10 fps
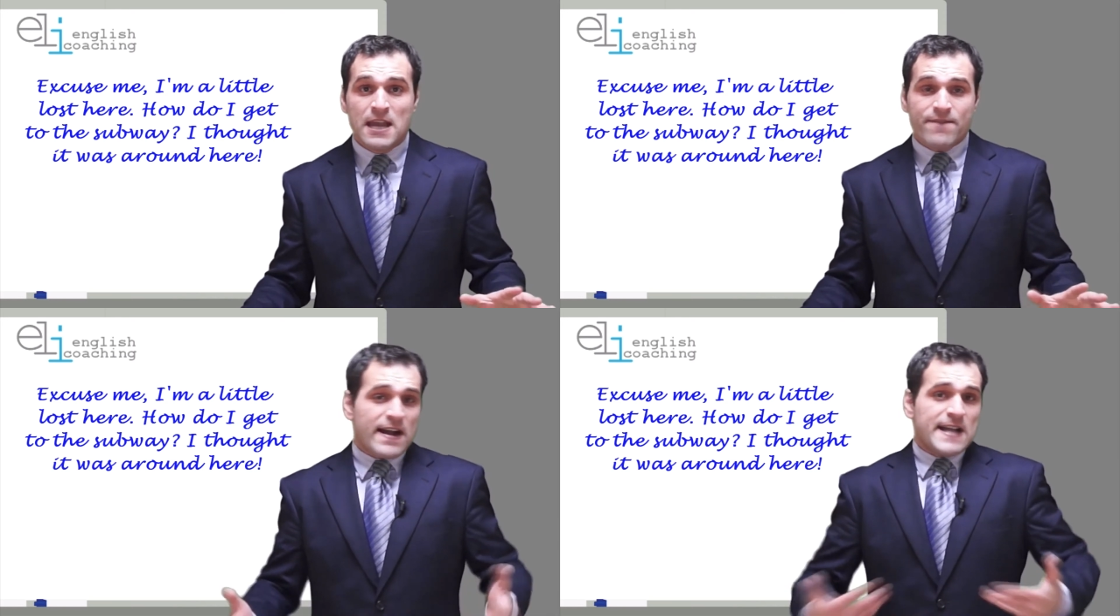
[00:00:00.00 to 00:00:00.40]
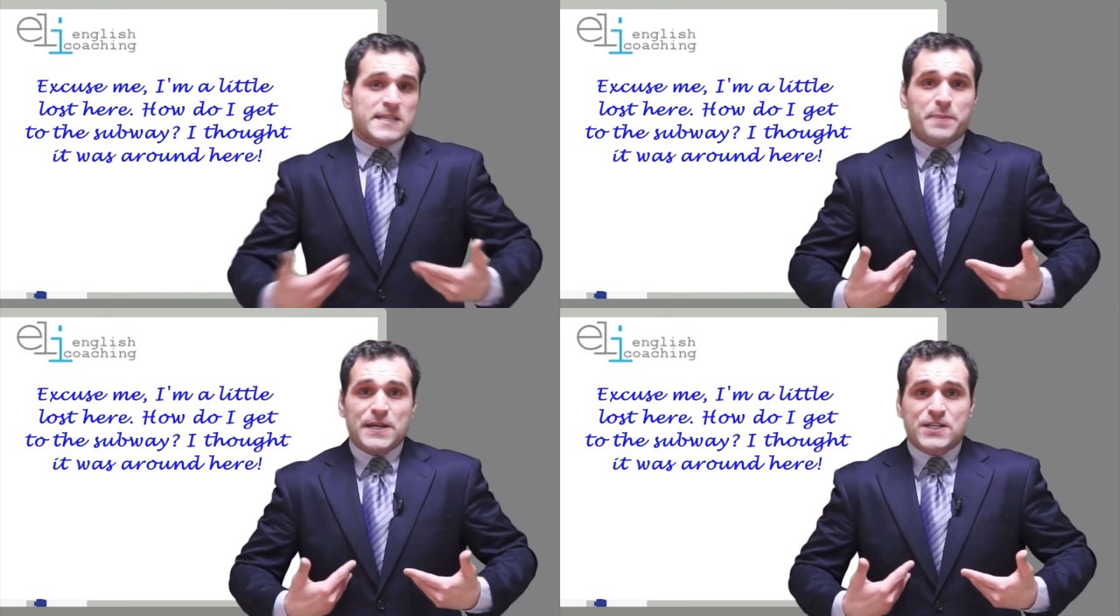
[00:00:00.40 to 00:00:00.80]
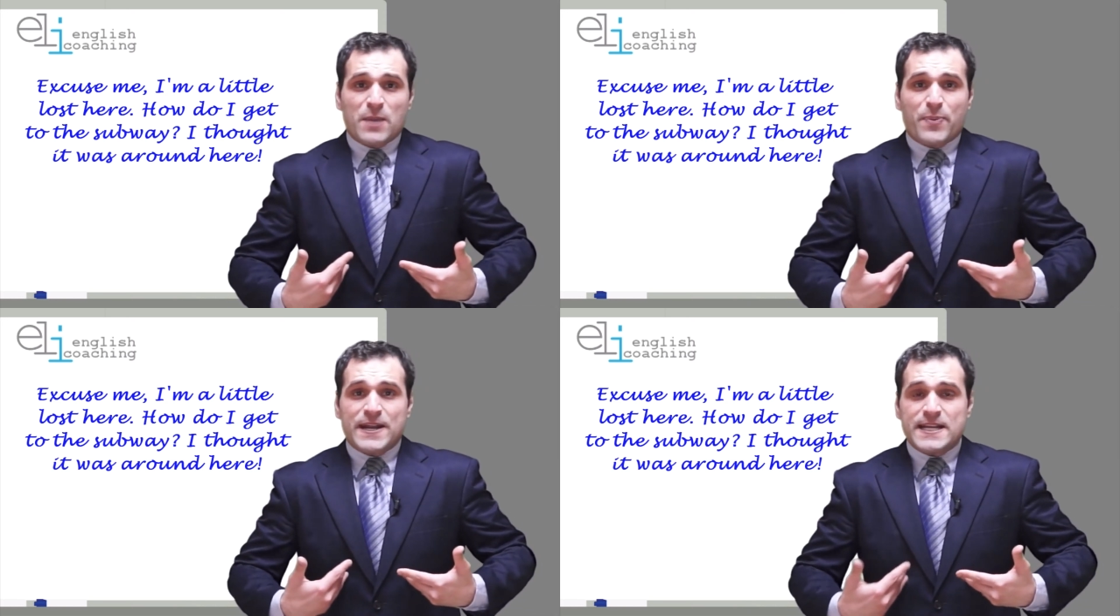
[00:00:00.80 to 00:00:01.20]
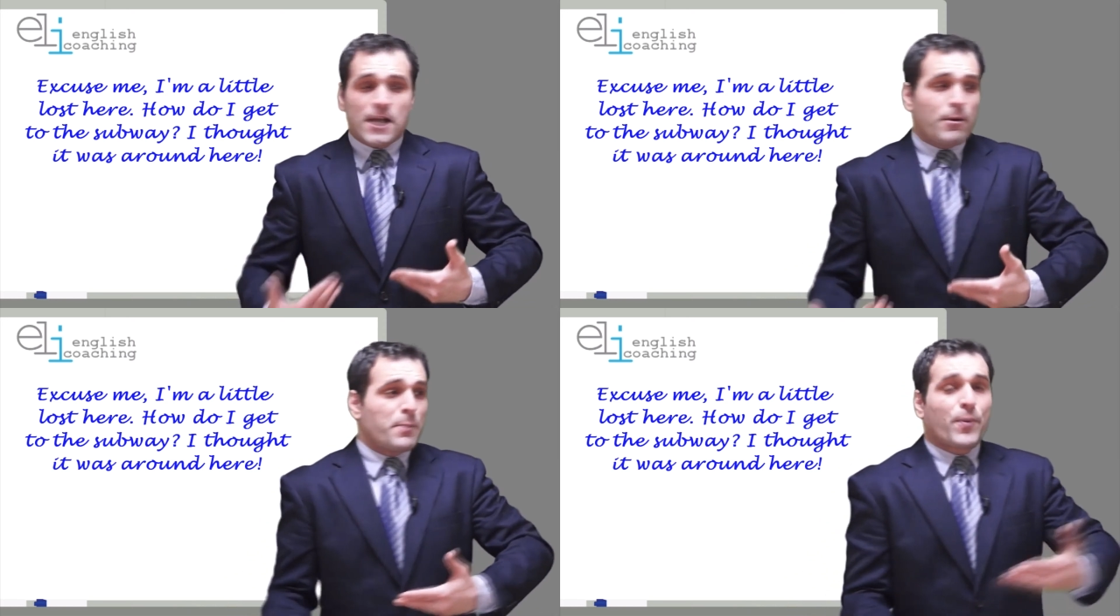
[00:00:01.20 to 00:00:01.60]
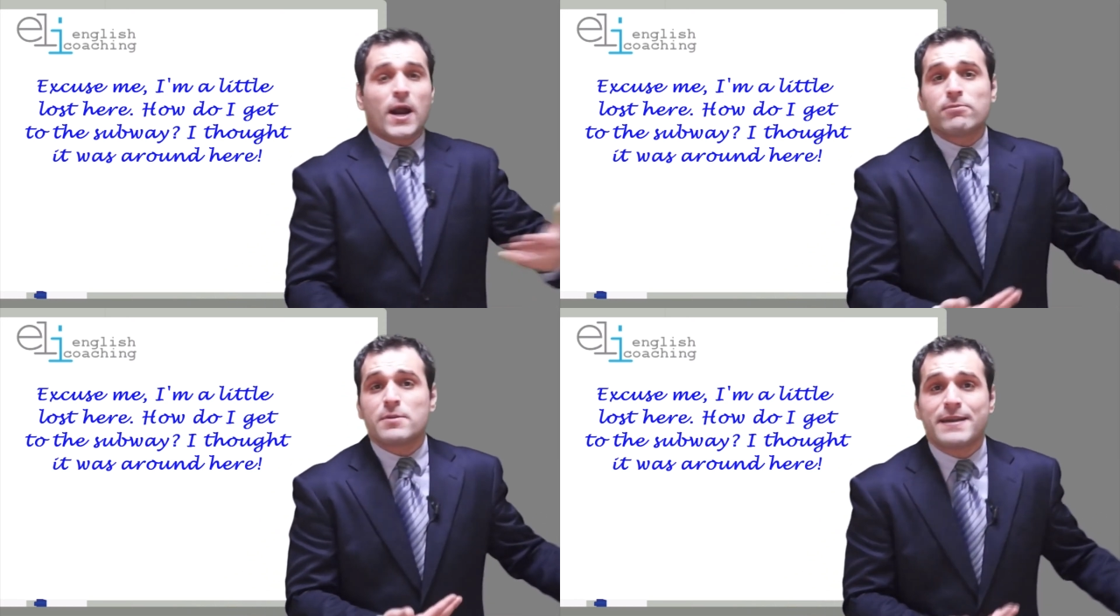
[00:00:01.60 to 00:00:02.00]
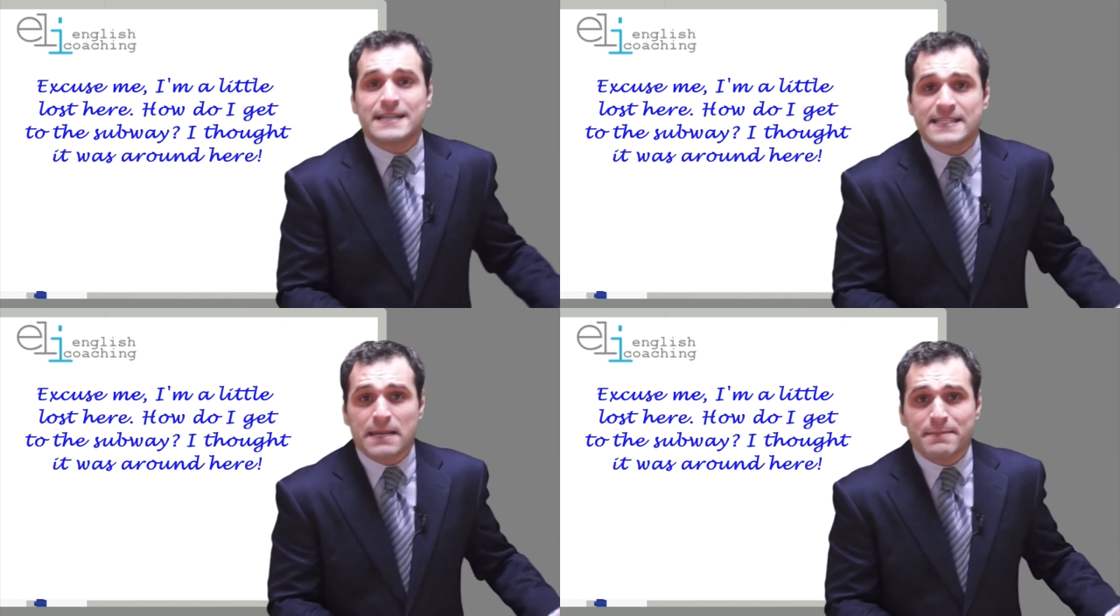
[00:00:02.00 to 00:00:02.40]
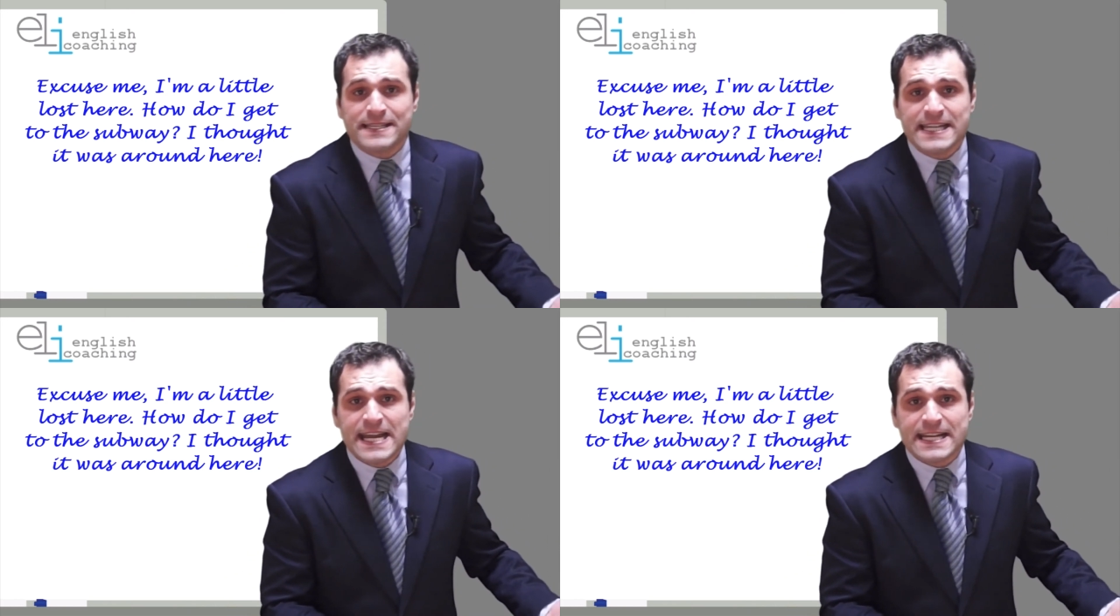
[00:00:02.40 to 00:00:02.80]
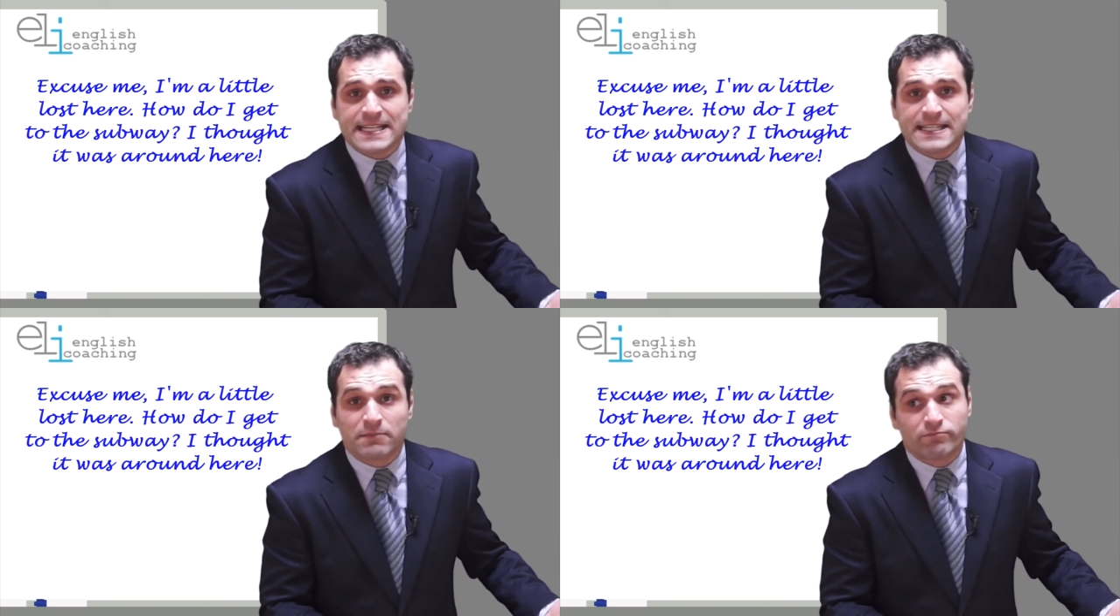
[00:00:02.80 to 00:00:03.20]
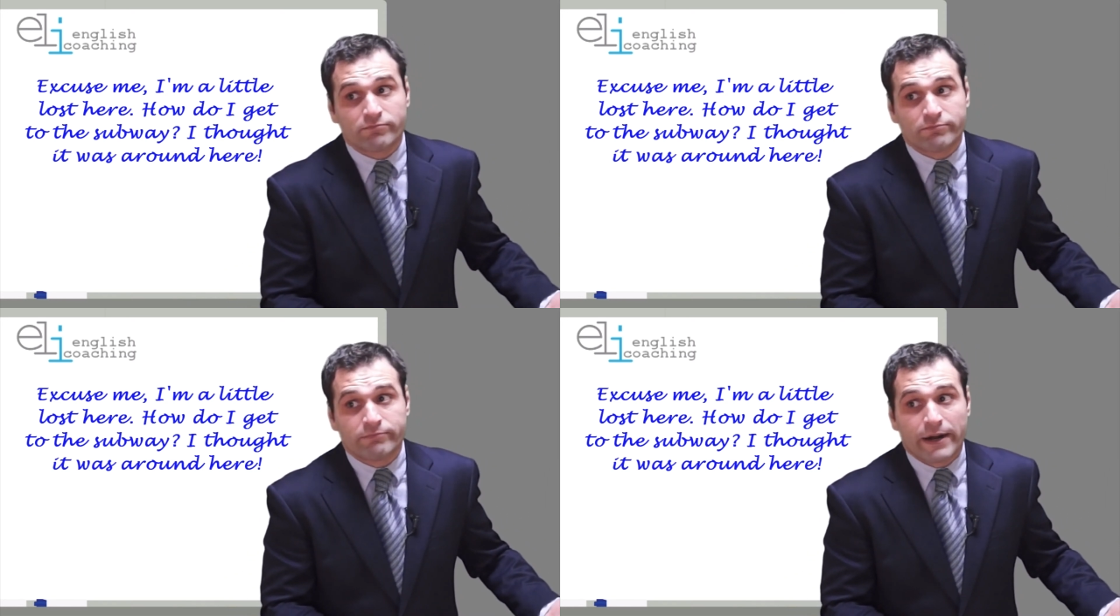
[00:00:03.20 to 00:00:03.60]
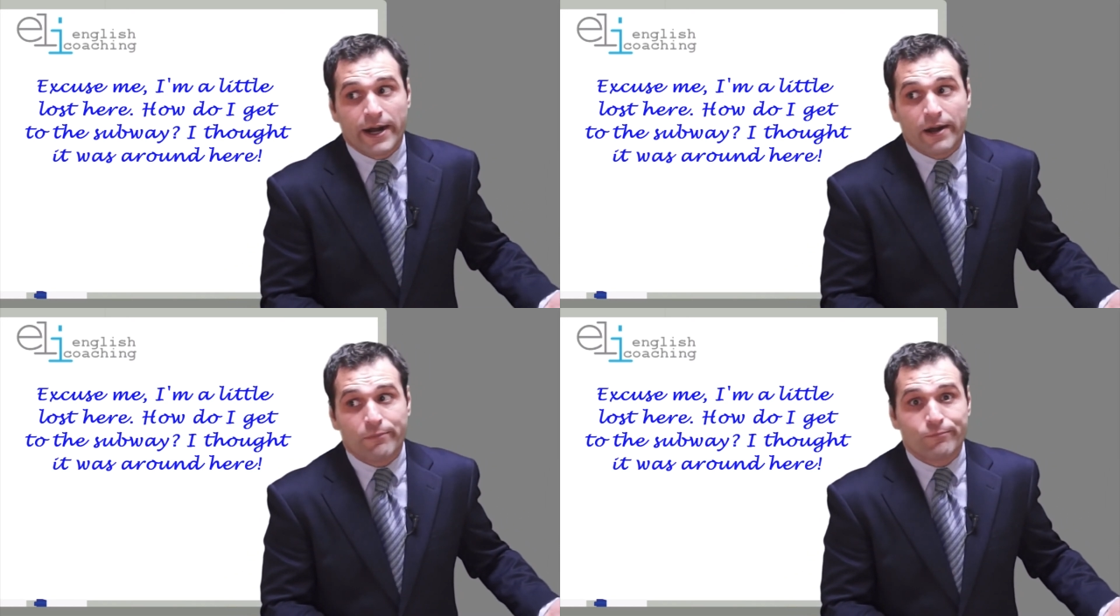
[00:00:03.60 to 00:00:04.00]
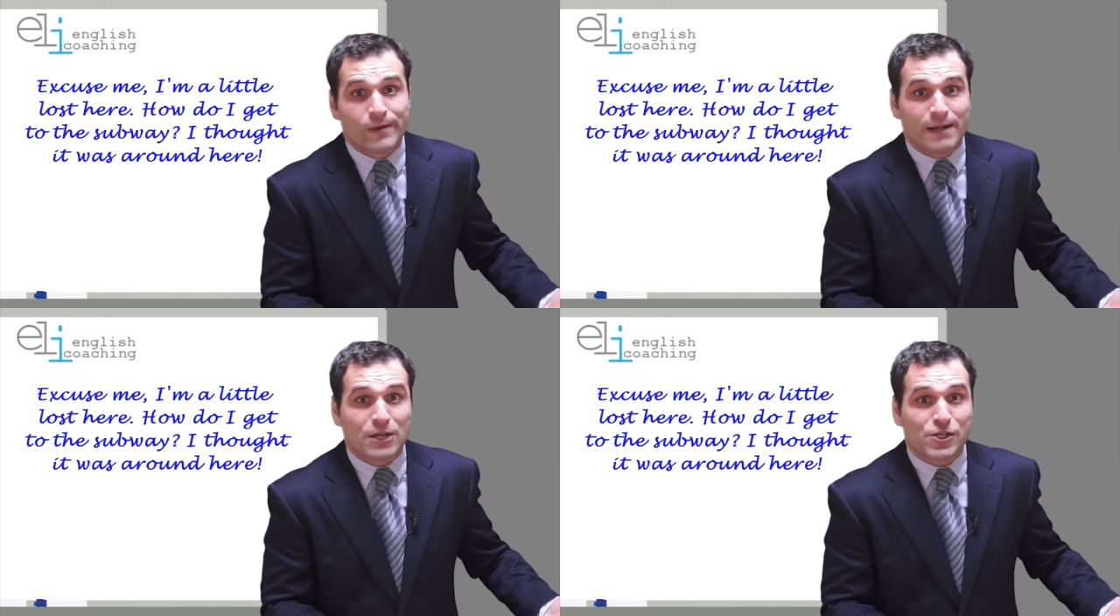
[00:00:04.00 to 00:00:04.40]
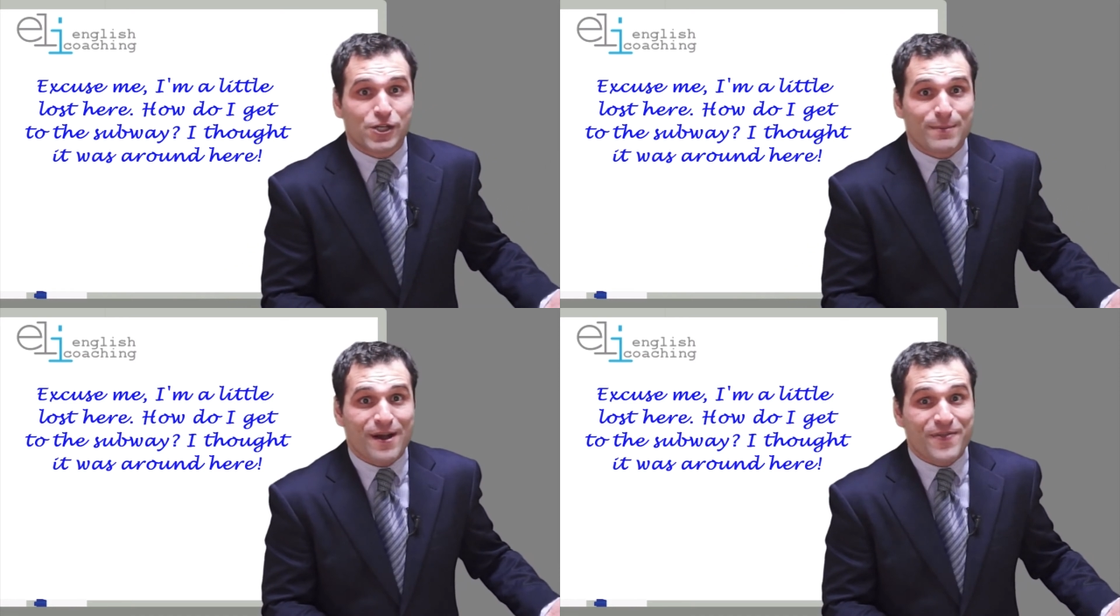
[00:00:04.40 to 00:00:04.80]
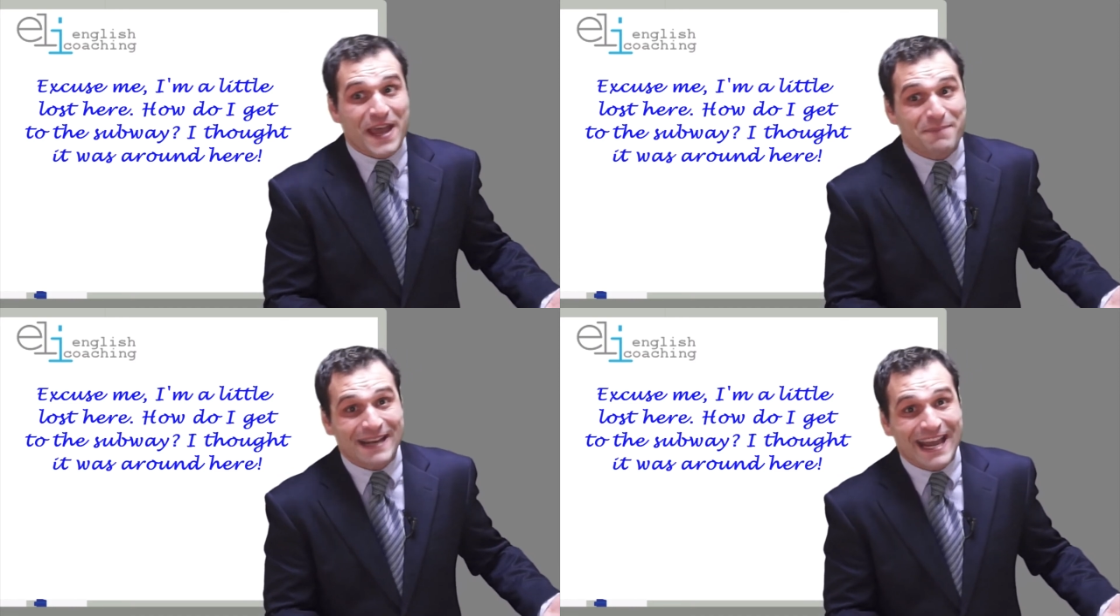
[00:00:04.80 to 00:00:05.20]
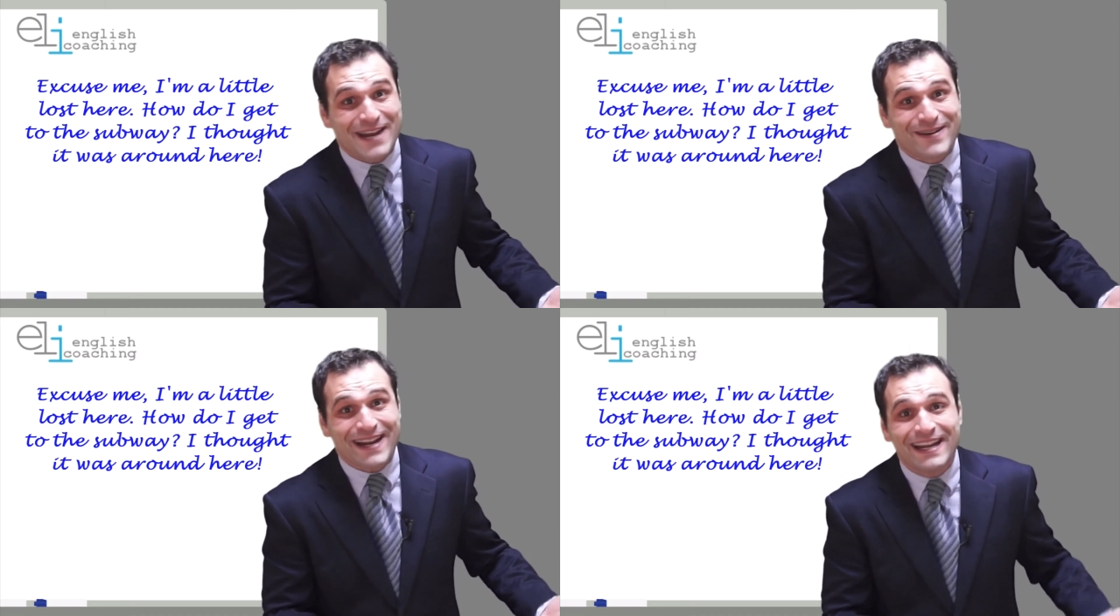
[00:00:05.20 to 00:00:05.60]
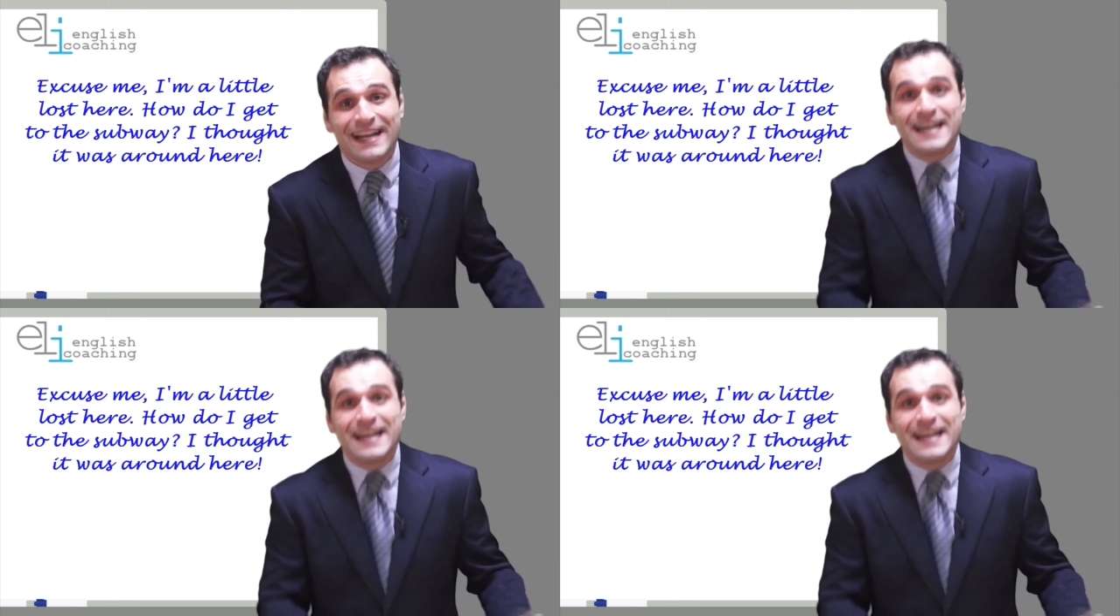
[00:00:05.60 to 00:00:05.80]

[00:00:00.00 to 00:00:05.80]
If I speak Japanese, I would probably make the same mistakes. Well, I'm not sure about that, but anyway.